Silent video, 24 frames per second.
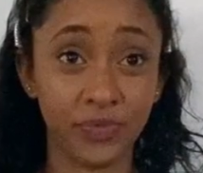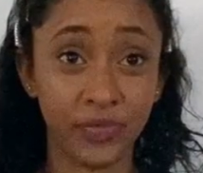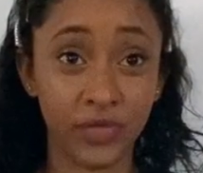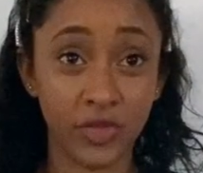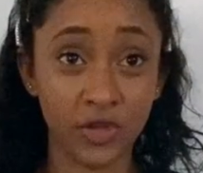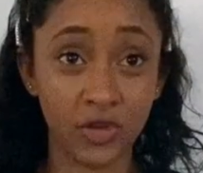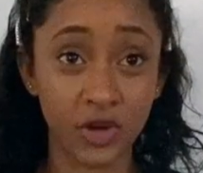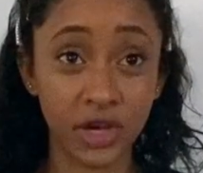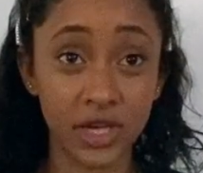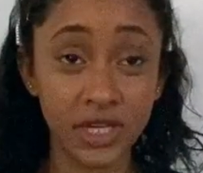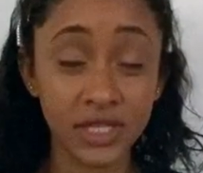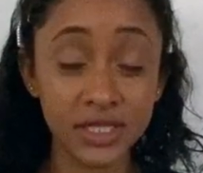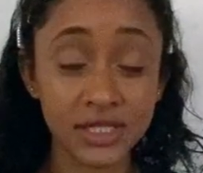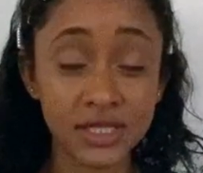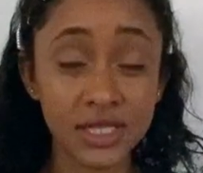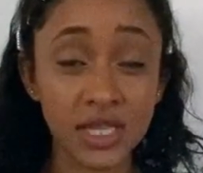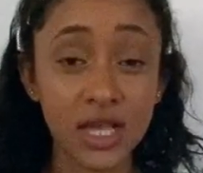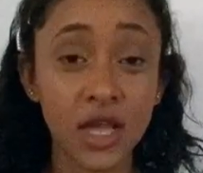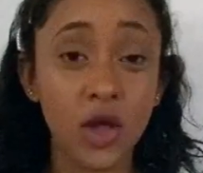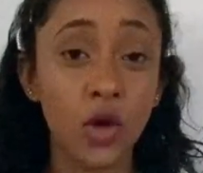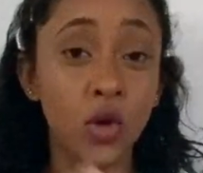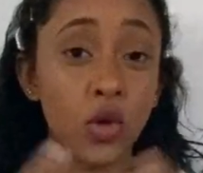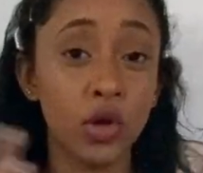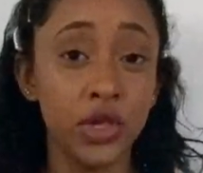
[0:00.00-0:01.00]
right?
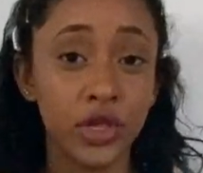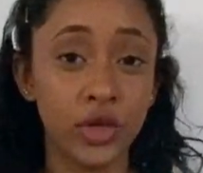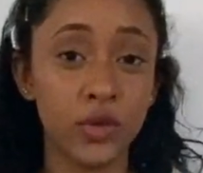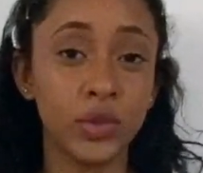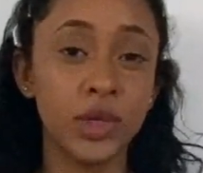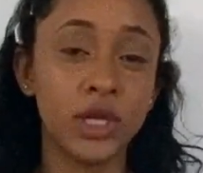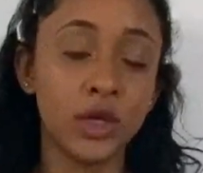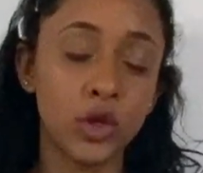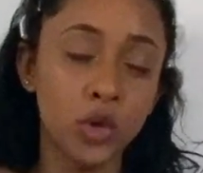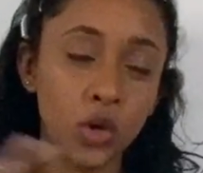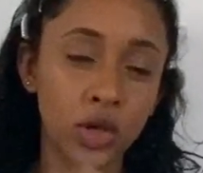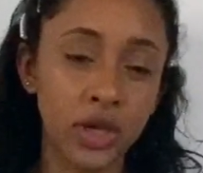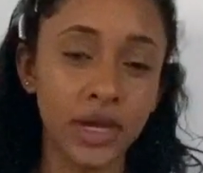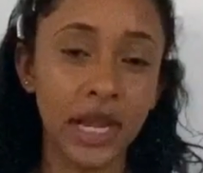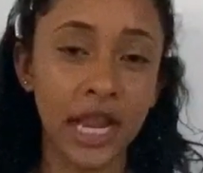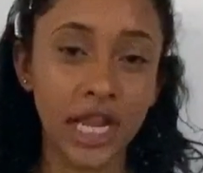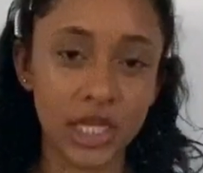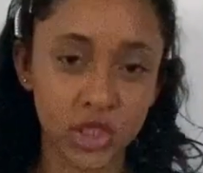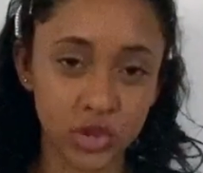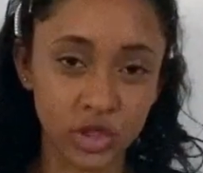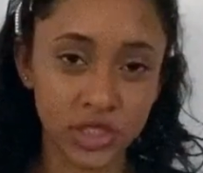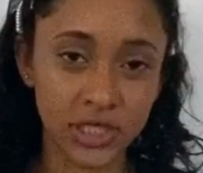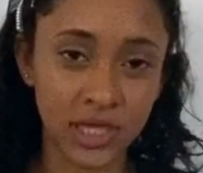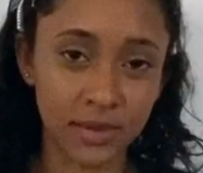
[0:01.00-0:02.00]
Or we could call it
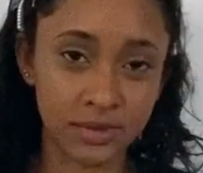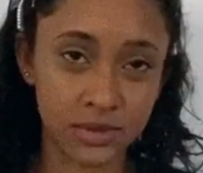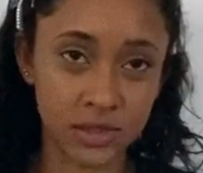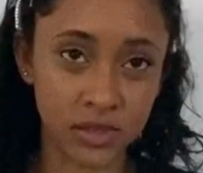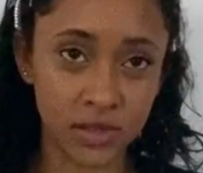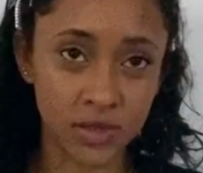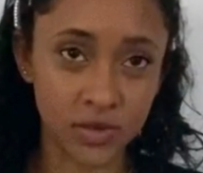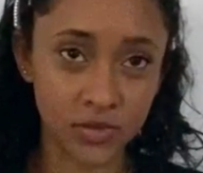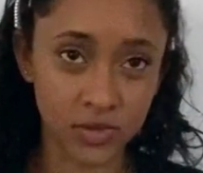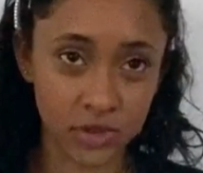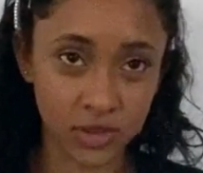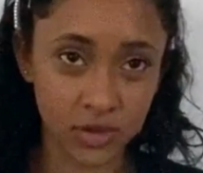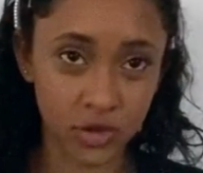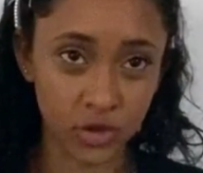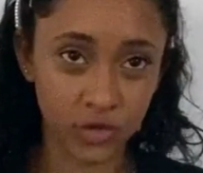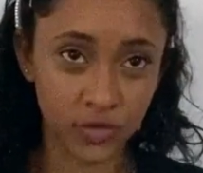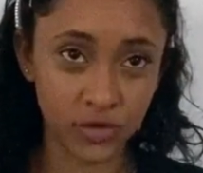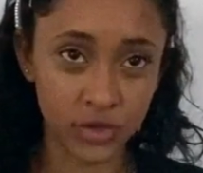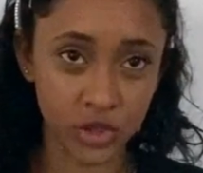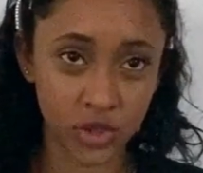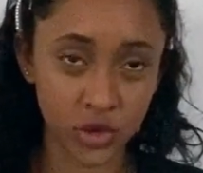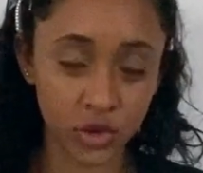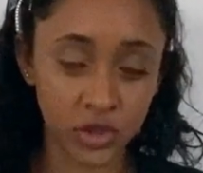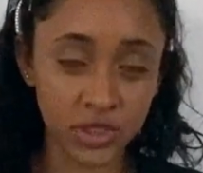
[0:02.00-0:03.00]
S receptors
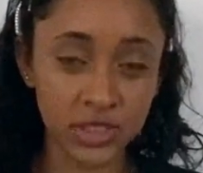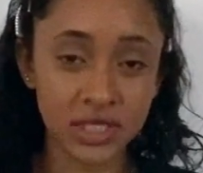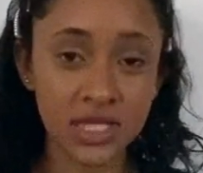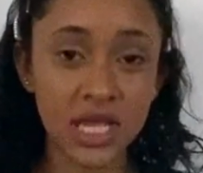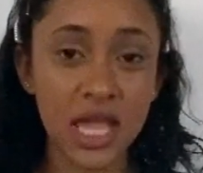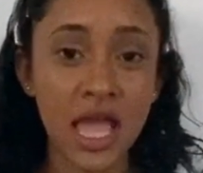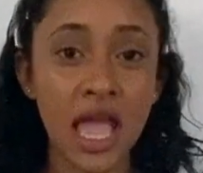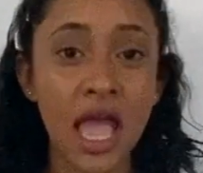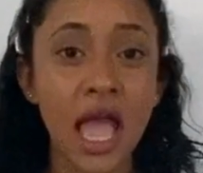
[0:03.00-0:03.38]
for short.